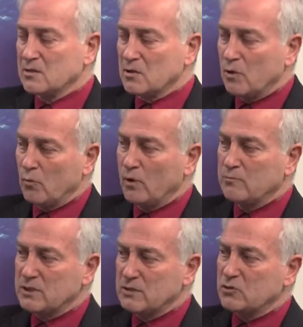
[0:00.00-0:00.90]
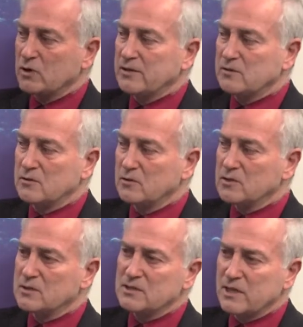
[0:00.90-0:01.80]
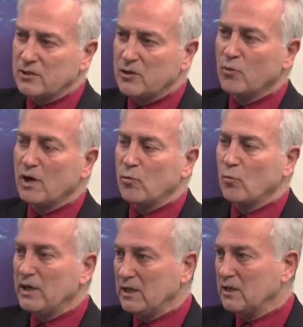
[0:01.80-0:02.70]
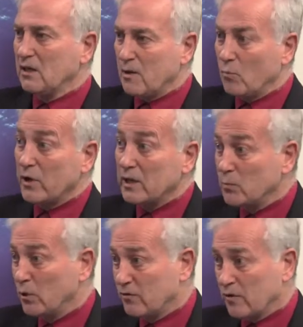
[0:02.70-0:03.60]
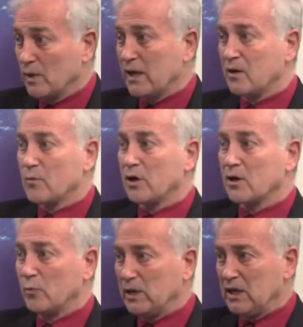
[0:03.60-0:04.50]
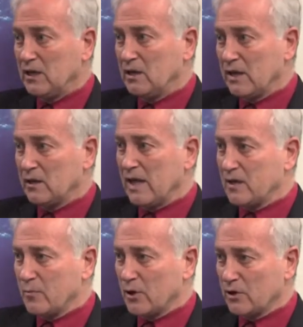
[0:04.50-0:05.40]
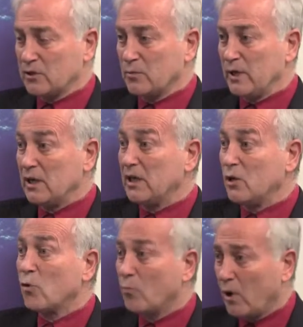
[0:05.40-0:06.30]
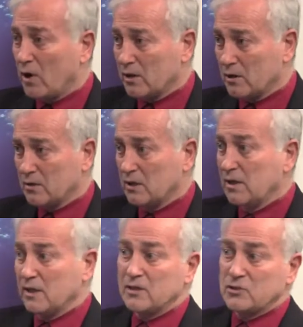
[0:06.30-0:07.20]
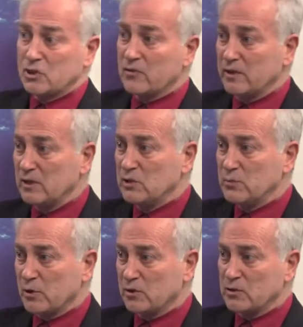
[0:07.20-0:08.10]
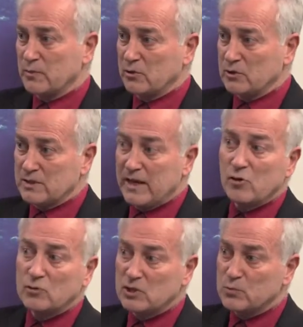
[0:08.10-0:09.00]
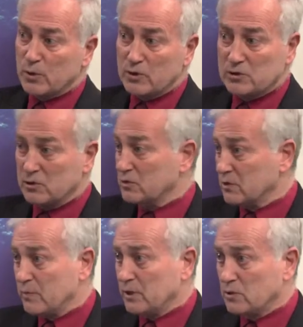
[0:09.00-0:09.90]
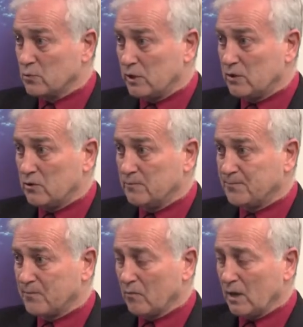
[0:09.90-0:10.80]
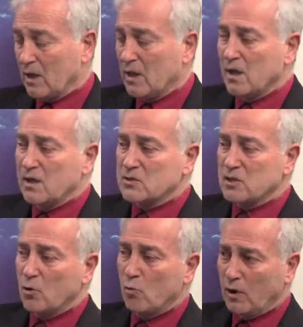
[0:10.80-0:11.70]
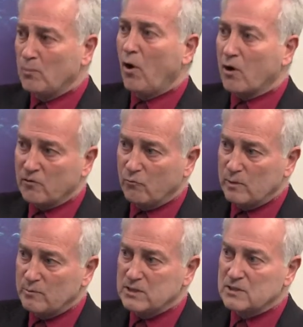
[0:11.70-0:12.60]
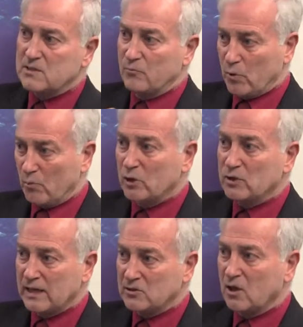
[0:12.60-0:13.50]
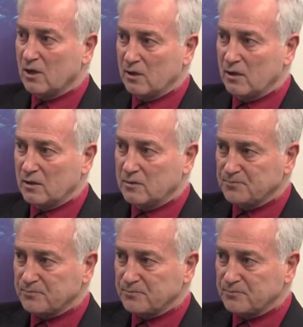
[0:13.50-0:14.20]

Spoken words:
So what WIMSI's tried to do is to say, you know what, we need a lot more input from Latin America. We need Latin America to be an equal partner in conserving these birds because they own these birds just as much as we do. So one part of WIMSI is to promote that dialogue.